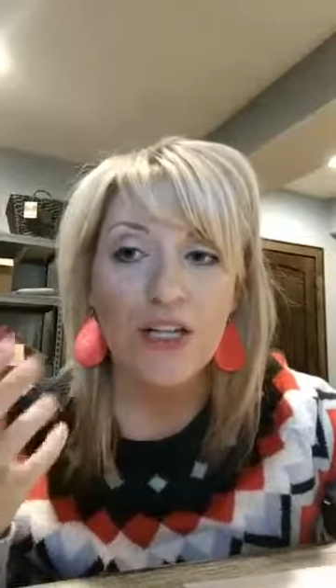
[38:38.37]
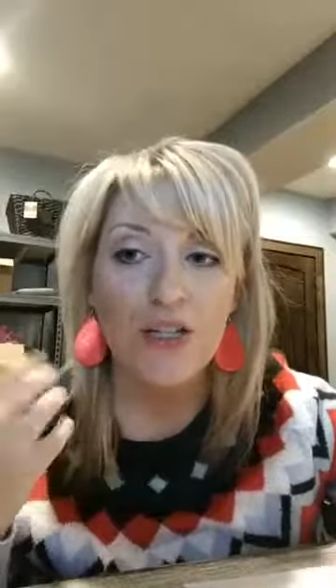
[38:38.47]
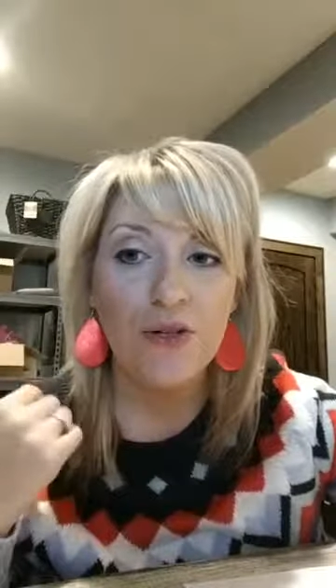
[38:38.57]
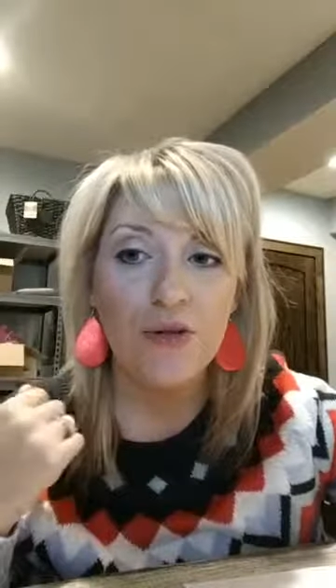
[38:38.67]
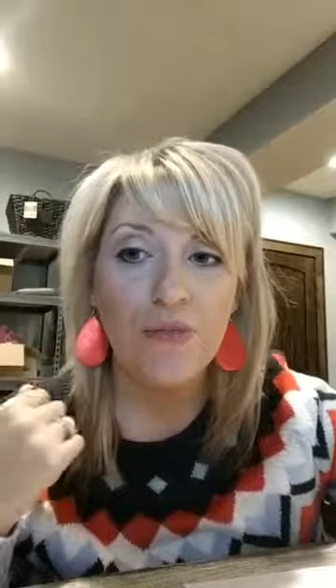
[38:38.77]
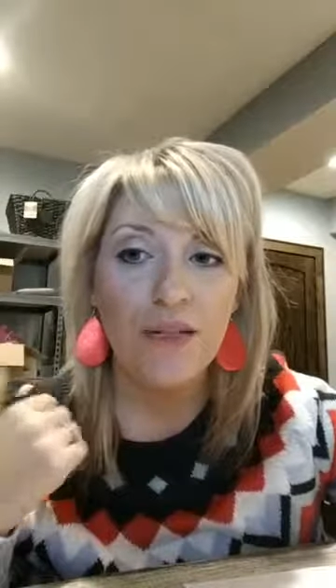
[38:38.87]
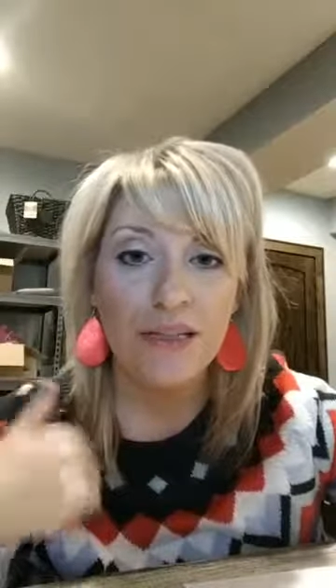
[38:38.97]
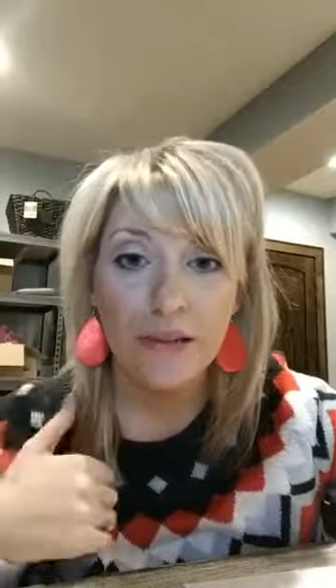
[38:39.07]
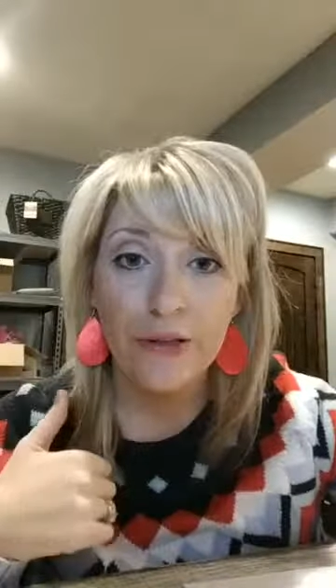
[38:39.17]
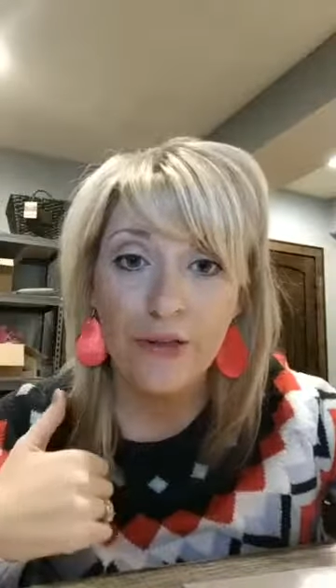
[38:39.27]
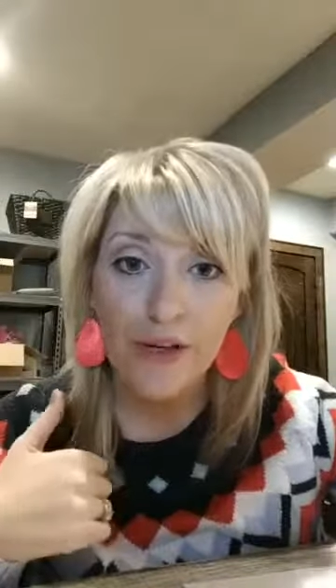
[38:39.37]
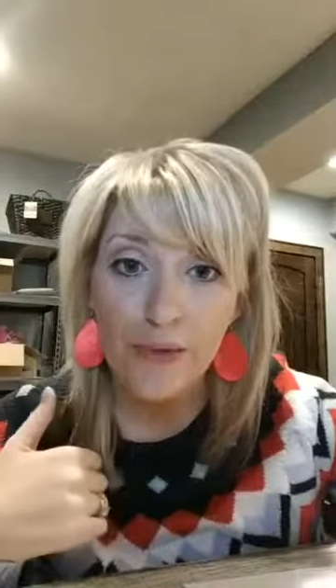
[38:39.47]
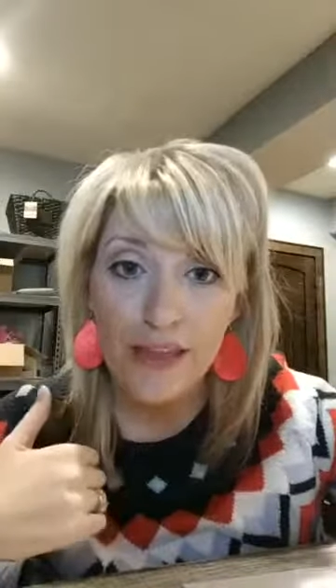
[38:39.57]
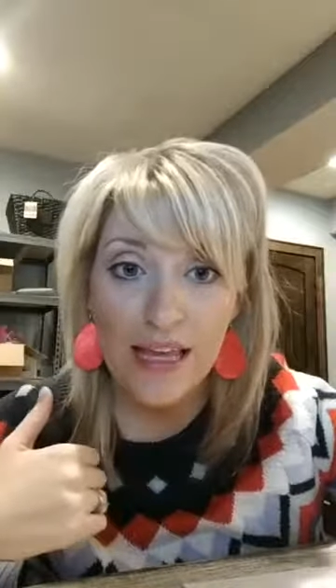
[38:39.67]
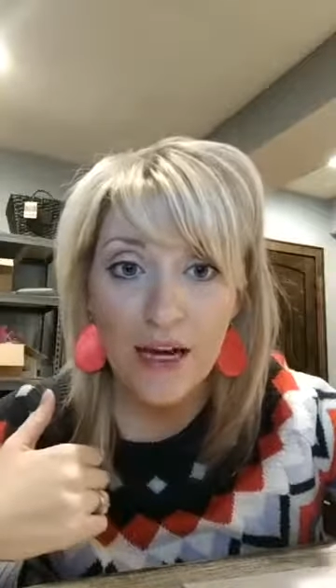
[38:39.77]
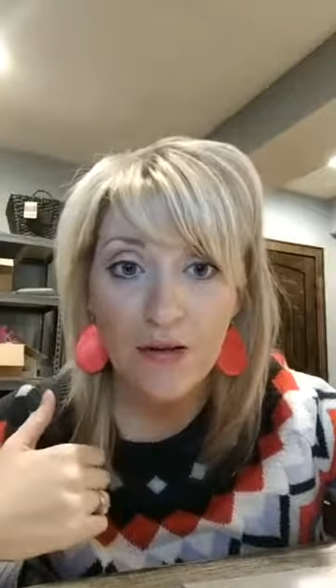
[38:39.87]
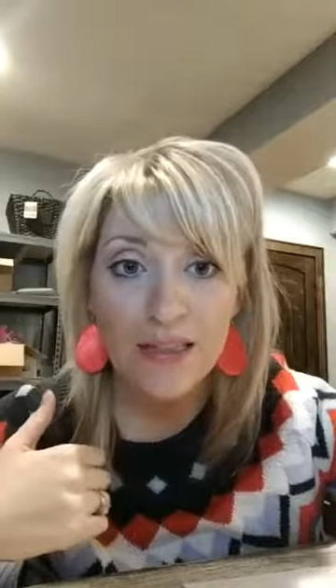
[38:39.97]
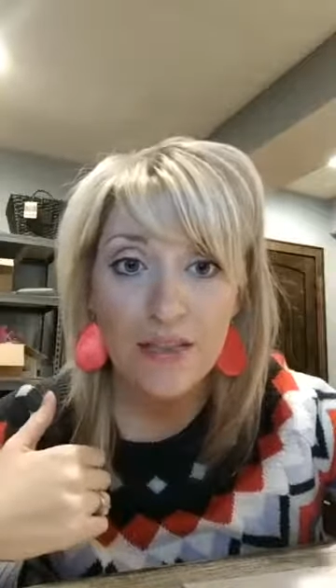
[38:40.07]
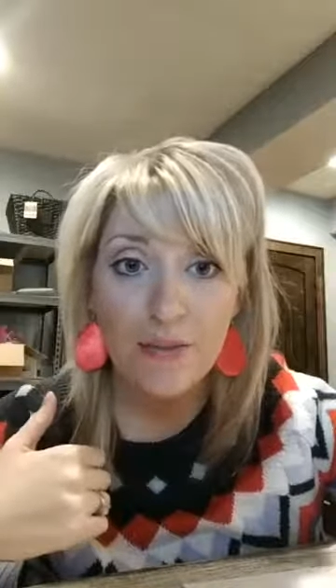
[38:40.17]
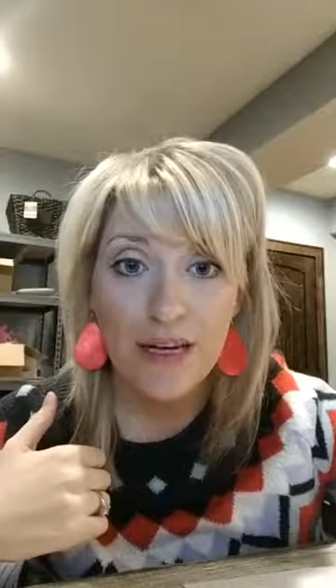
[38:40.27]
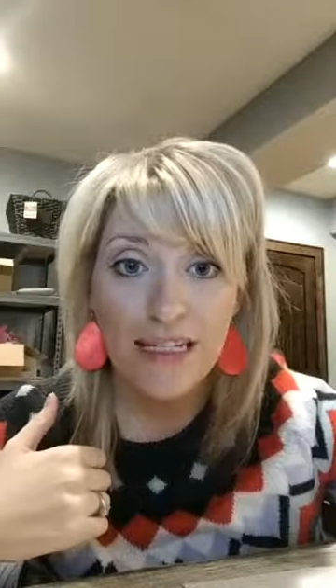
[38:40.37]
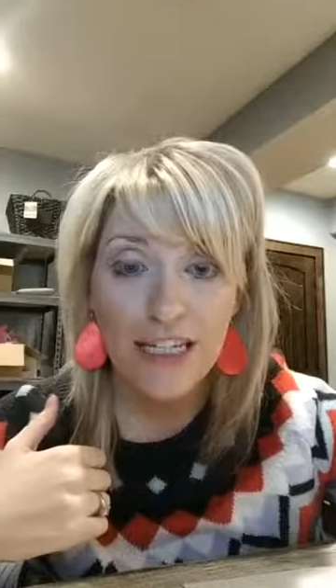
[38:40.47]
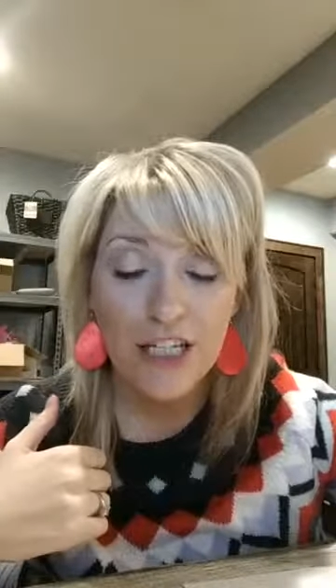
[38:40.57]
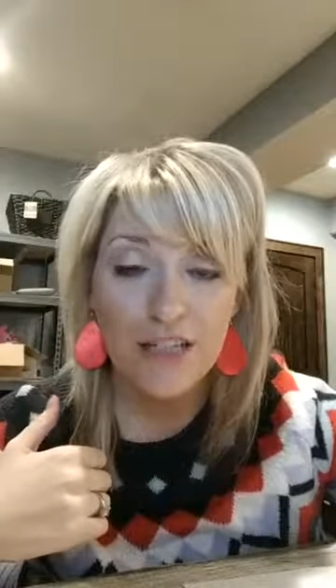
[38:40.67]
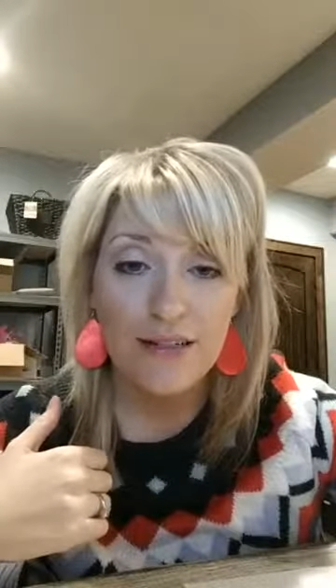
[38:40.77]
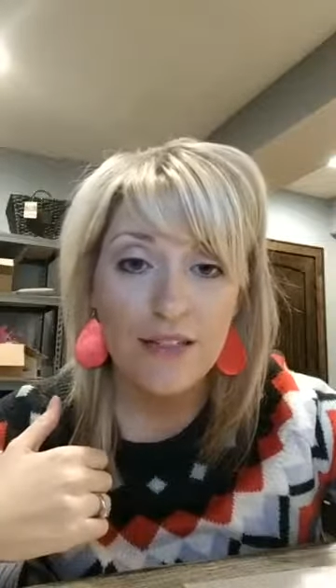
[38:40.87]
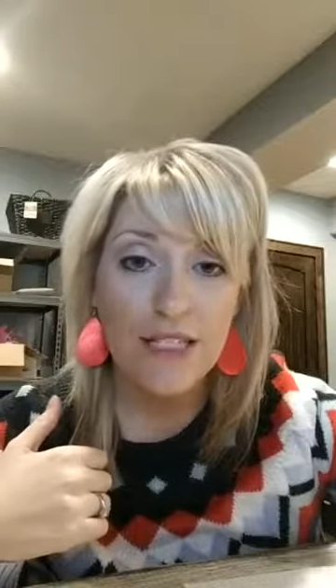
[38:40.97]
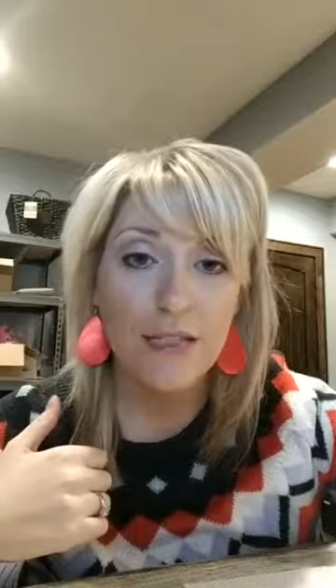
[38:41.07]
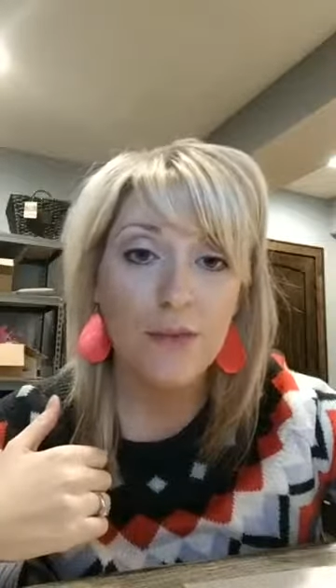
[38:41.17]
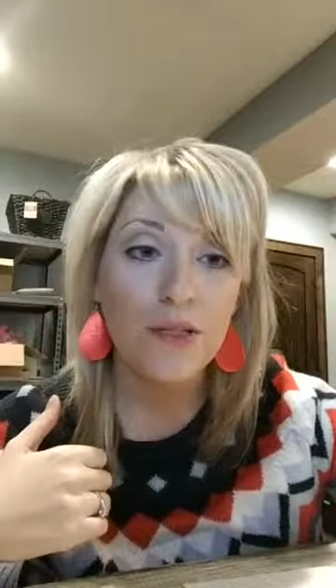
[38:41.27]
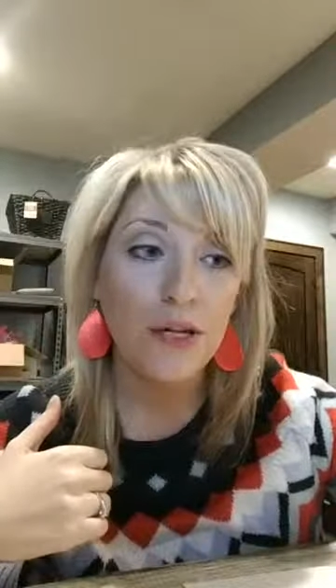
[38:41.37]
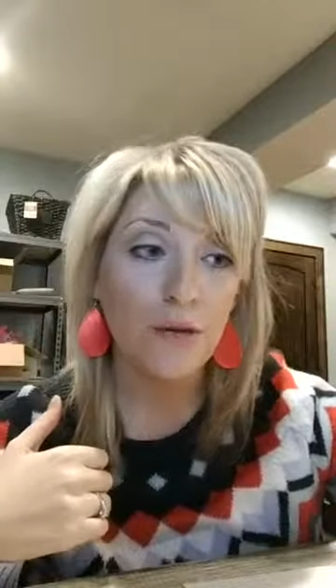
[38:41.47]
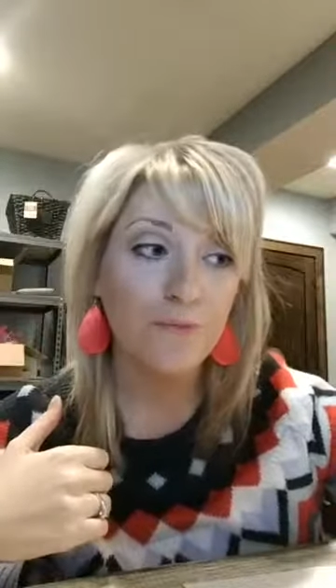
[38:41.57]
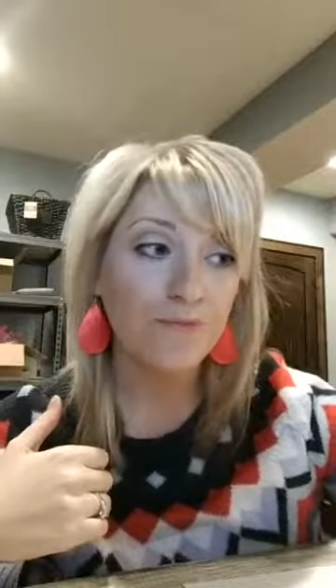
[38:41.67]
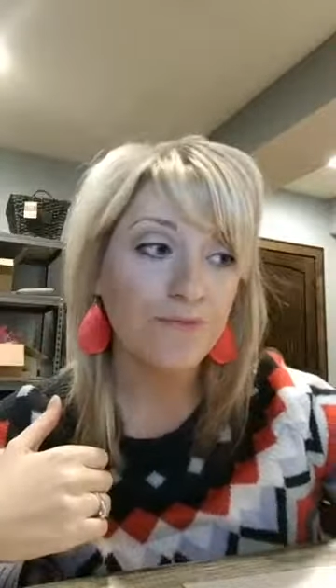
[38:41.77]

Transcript: to be diluted when they go into my digestive system. So